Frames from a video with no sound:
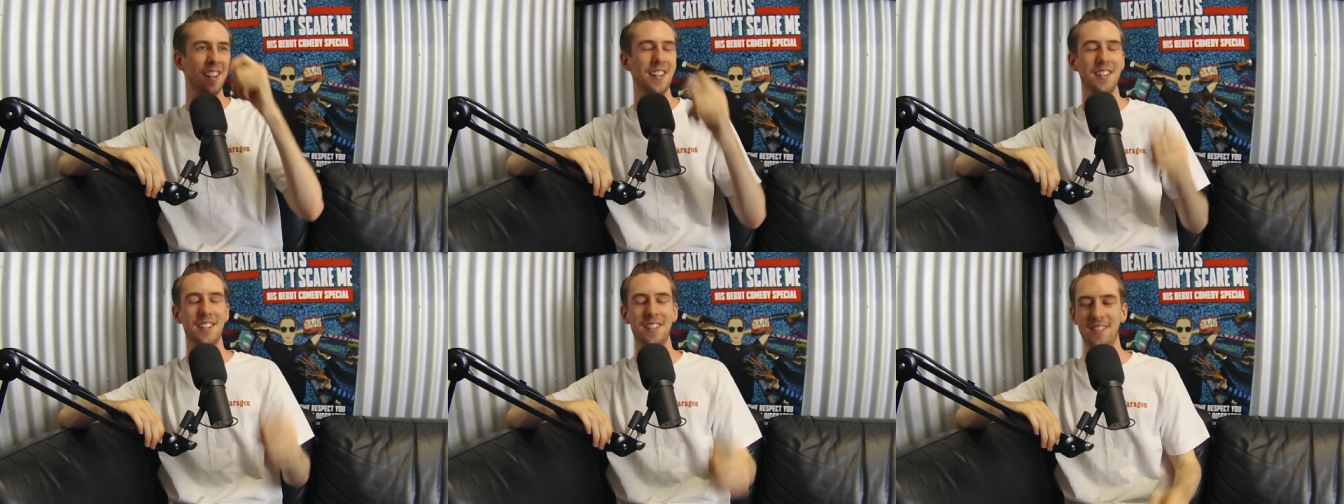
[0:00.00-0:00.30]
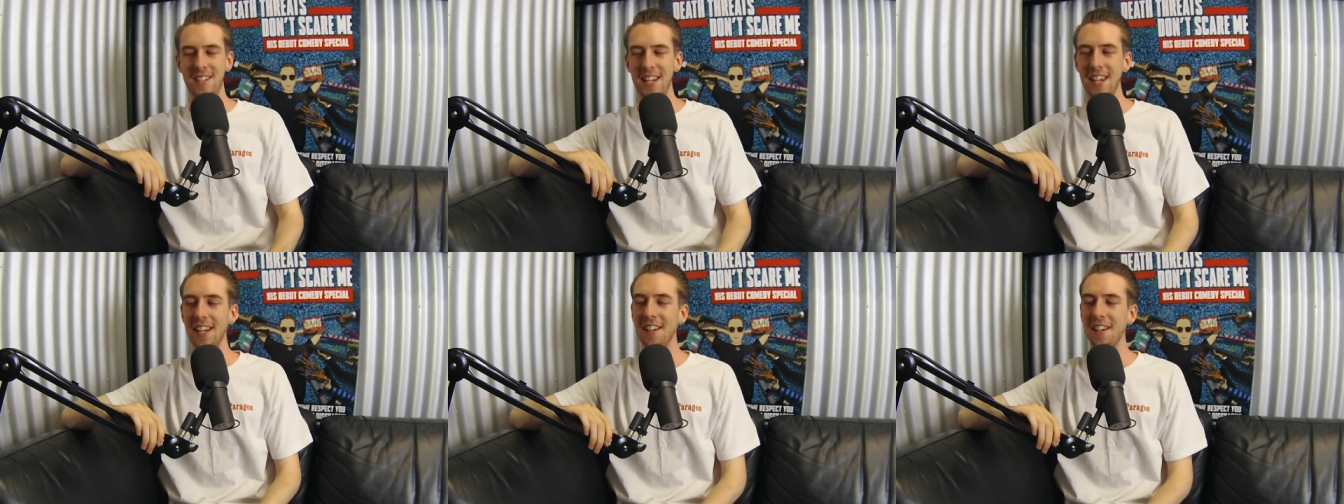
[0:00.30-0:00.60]

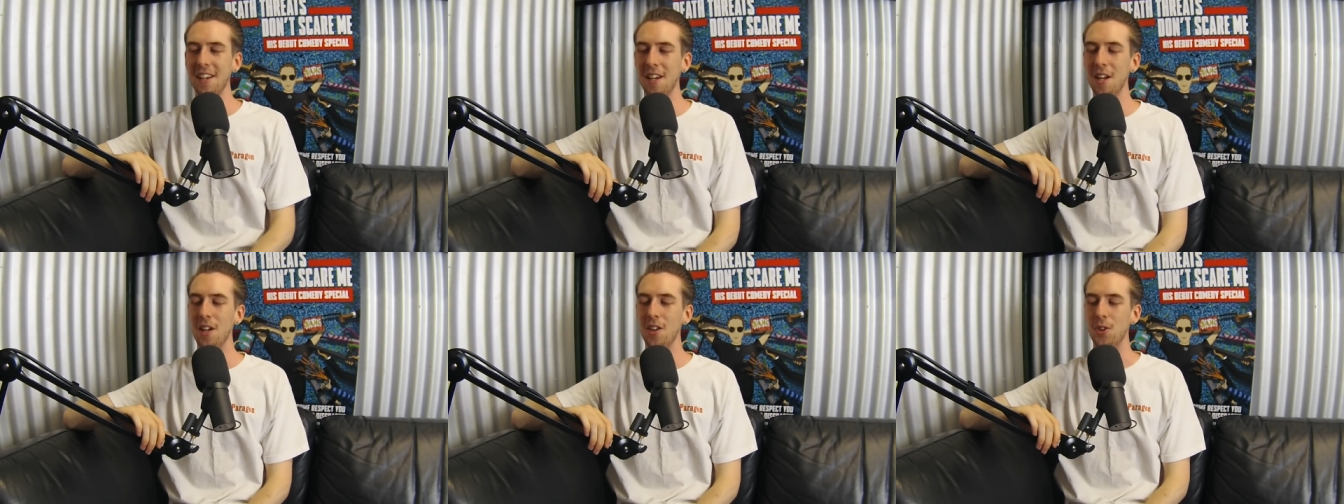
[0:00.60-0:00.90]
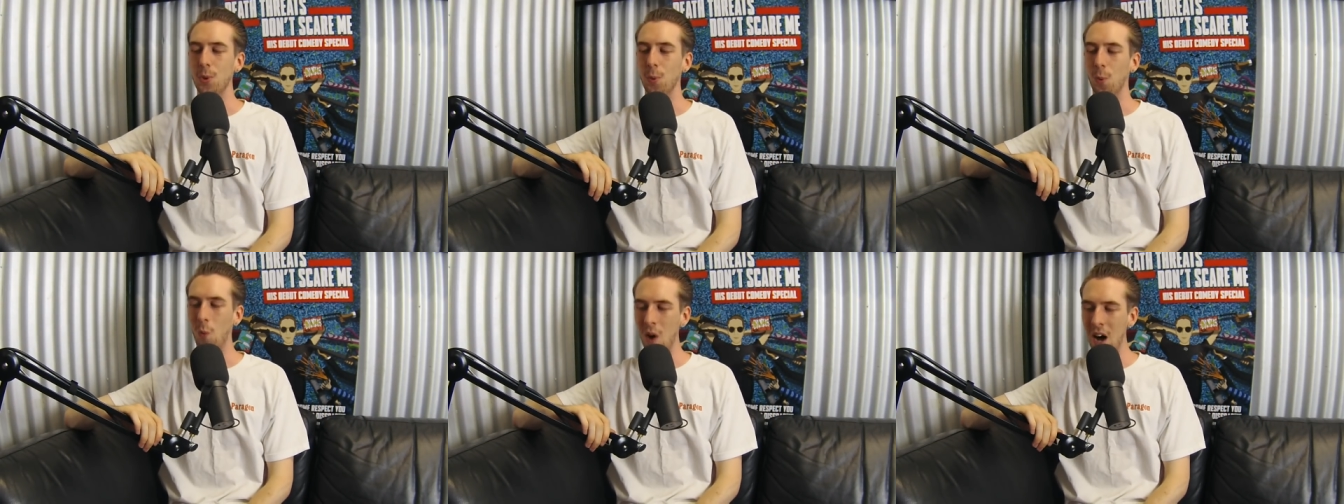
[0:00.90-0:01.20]
Stick
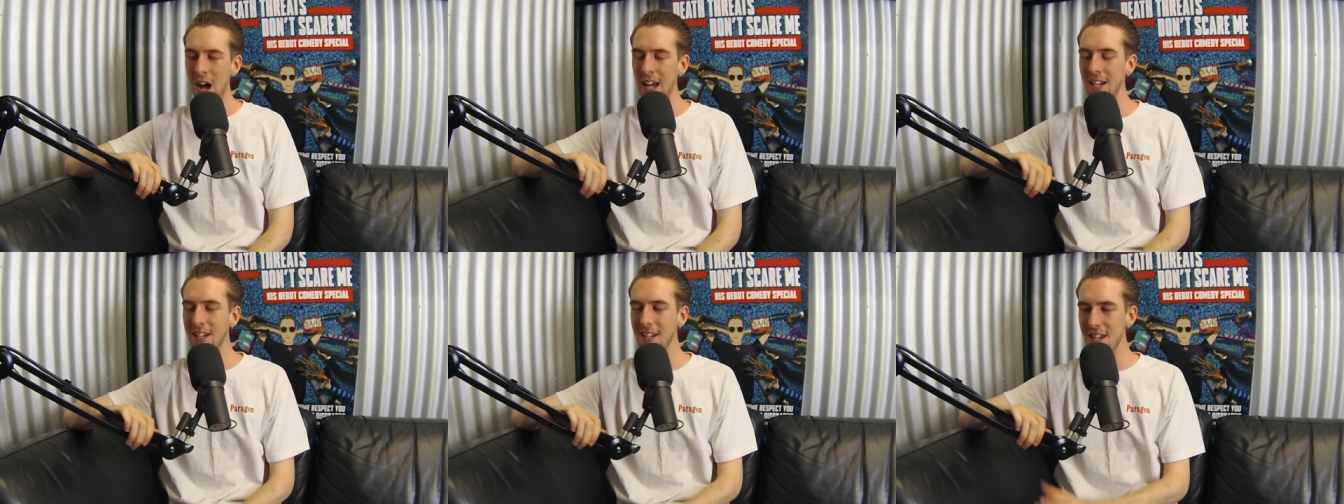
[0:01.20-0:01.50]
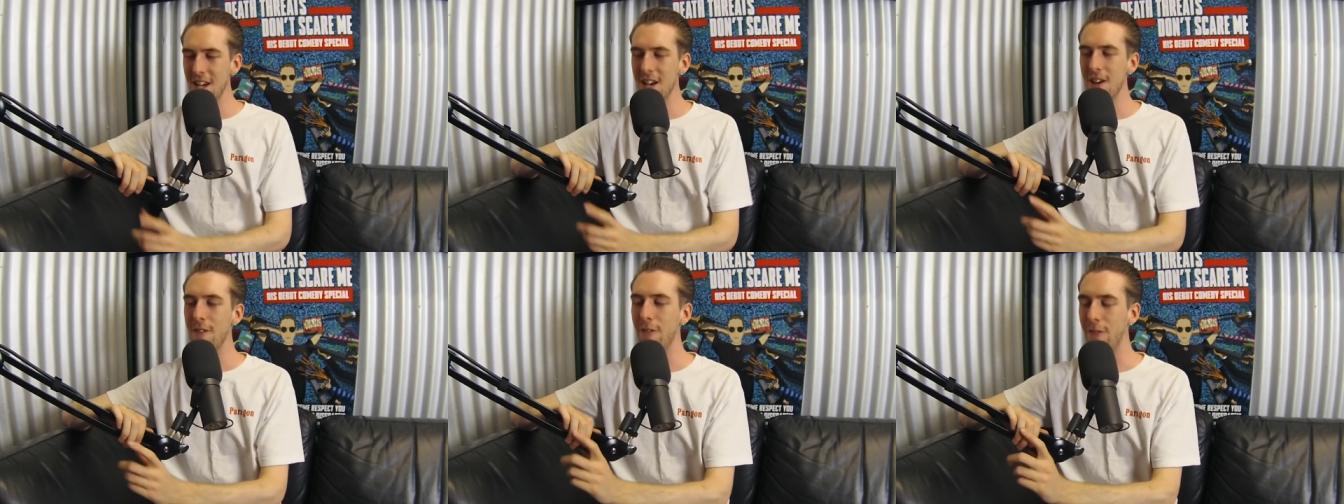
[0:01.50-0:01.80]
to one
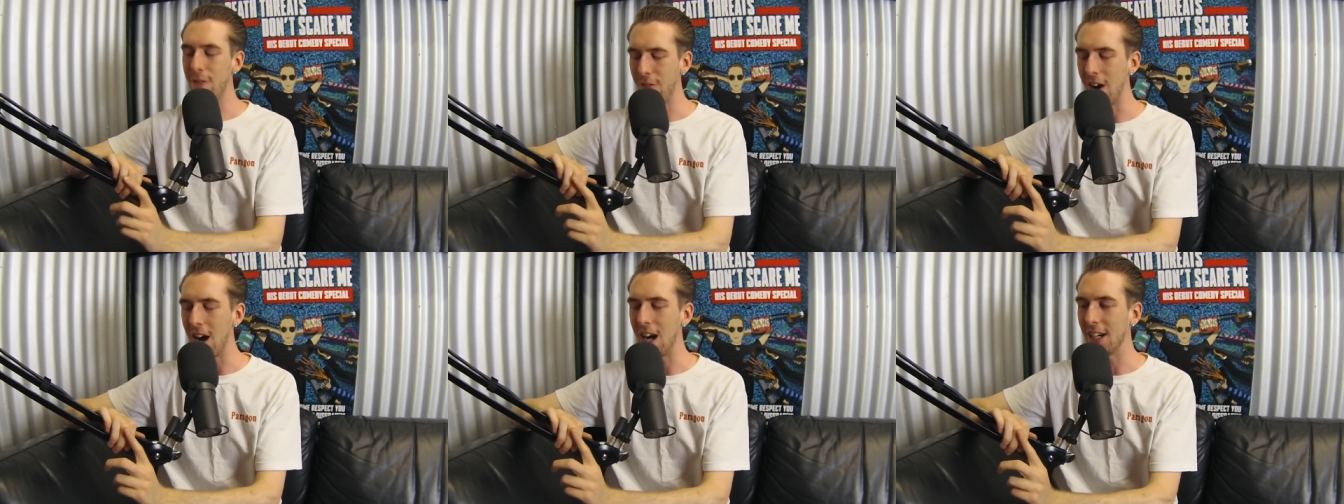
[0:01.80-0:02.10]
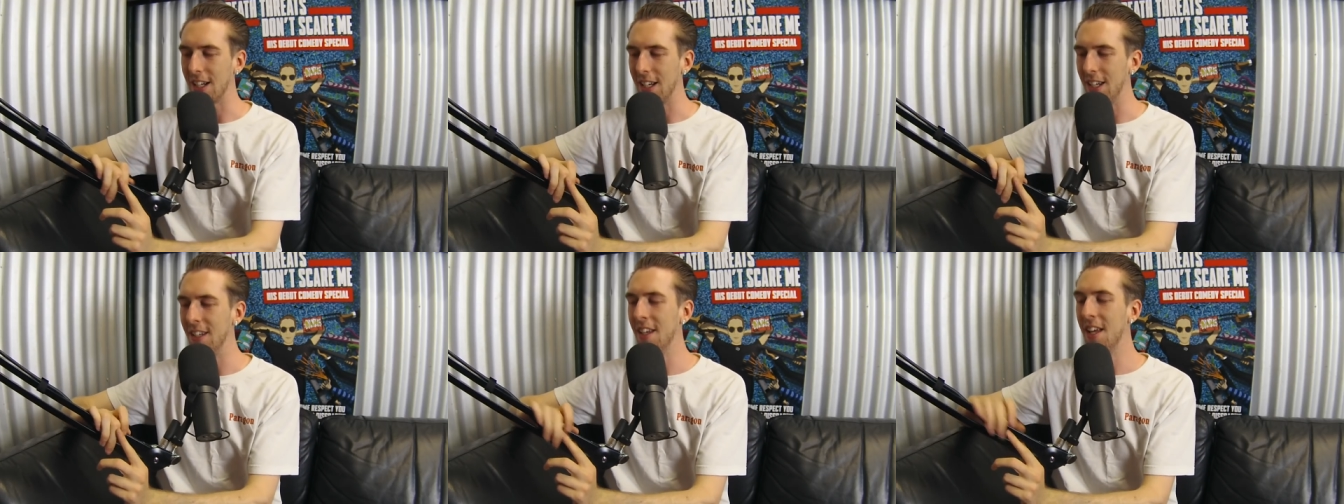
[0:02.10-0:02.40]

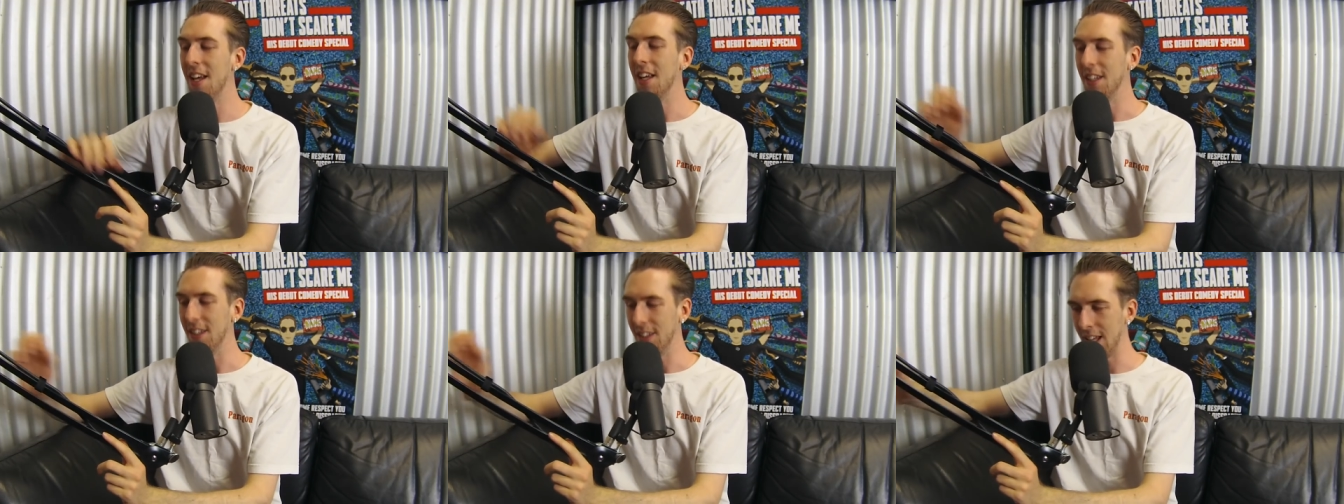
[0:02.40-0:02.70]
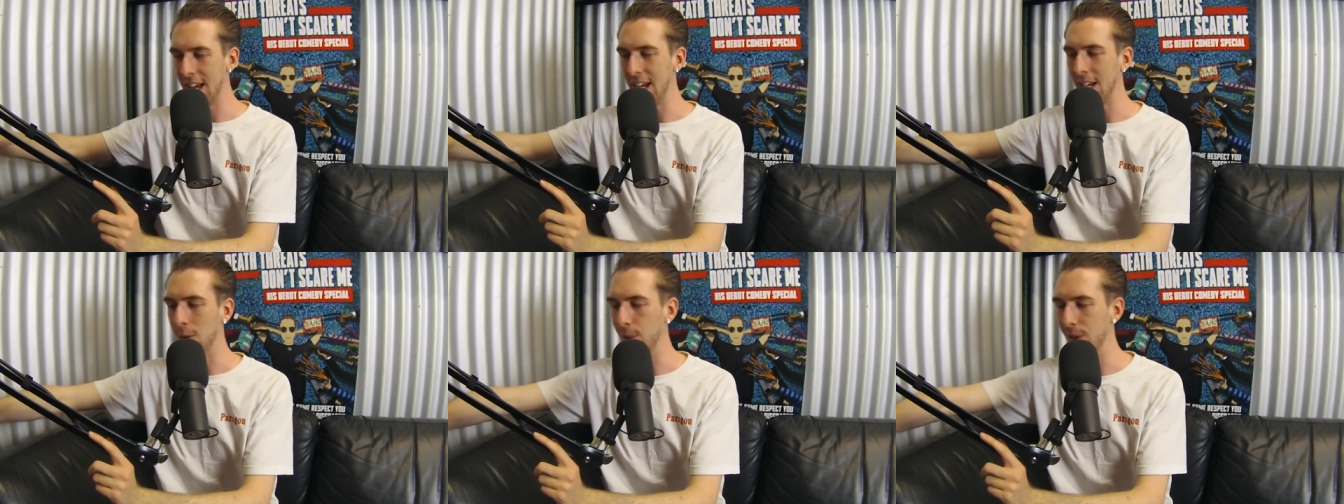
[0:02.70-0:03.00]
fucking
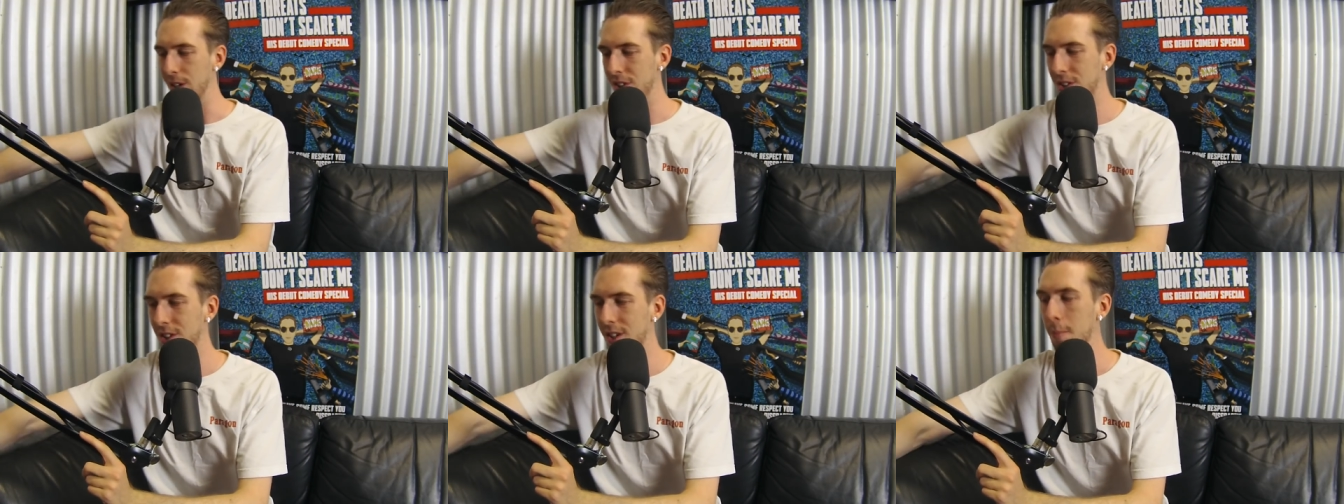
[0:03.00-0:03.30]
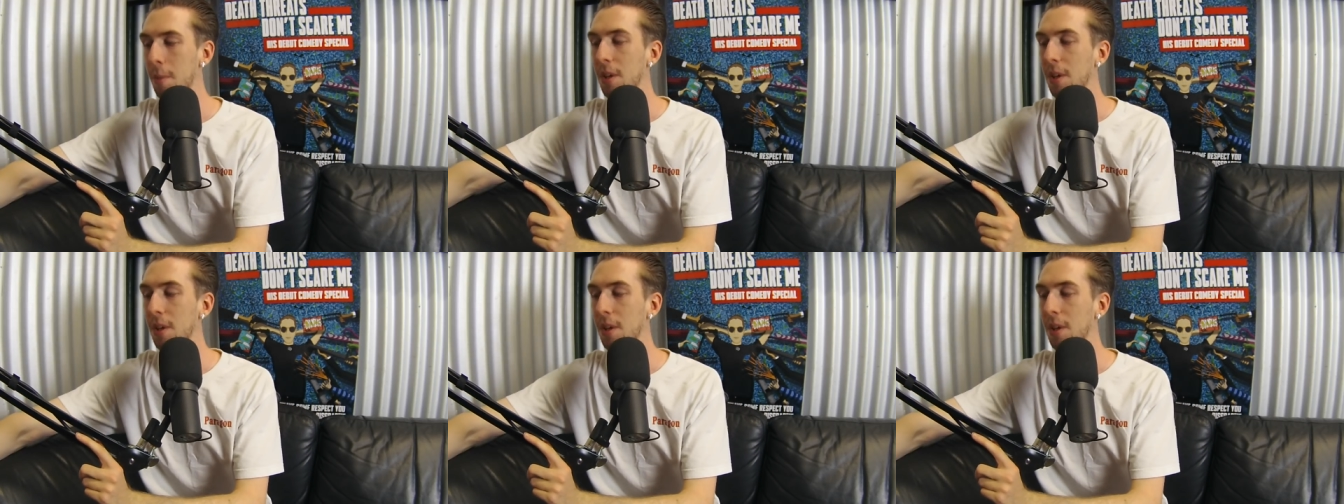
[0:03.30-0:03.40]
language,